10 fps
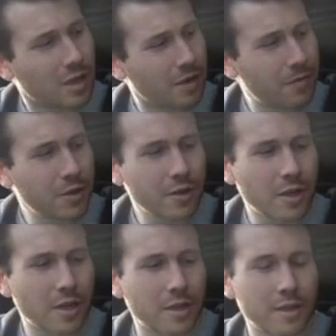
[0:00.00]
if you're
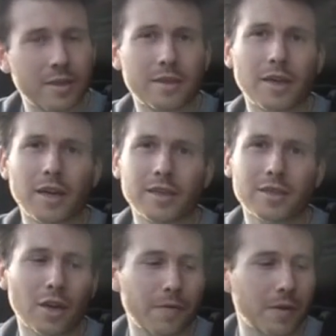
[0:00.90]
a iced
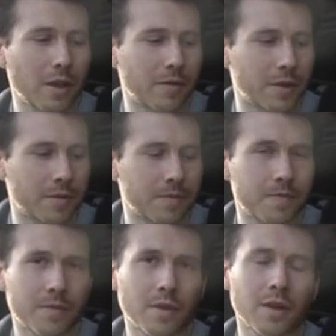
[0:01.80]
coffee loving,
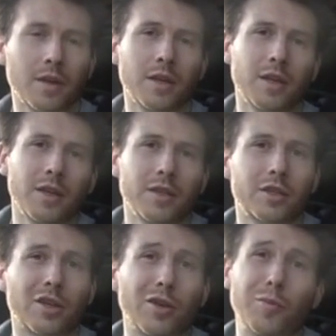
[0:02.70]

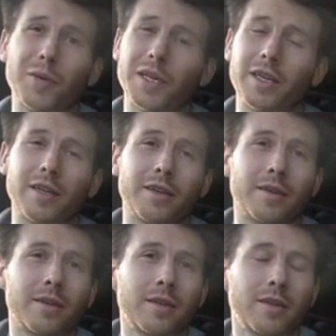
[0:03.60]
chalupa
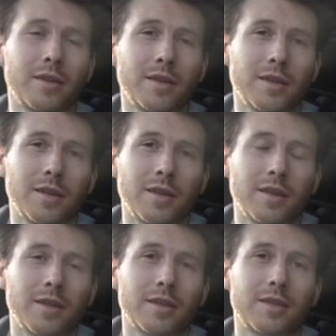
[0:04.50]
eating
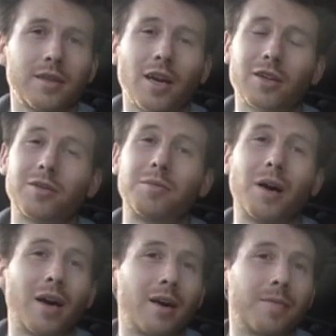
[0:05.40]
soccer
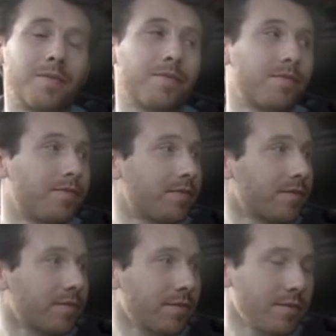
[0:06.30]
mom,
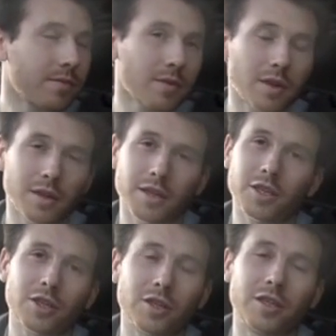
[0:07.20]

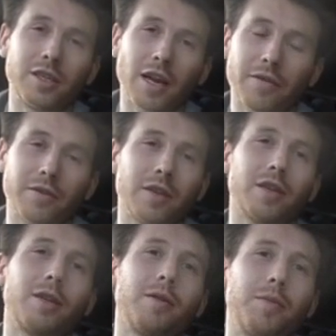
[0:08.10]
this should
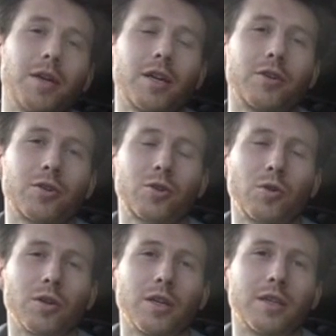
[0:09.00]
definitely be on your
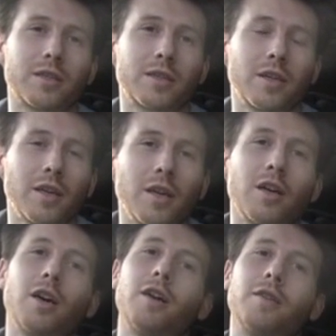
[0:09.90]
short list
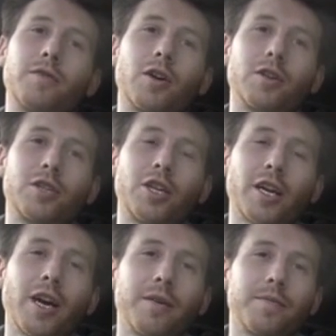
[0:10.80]
of cars to
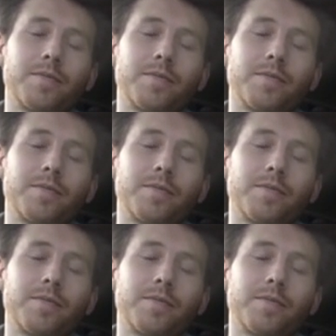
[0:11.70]
check out.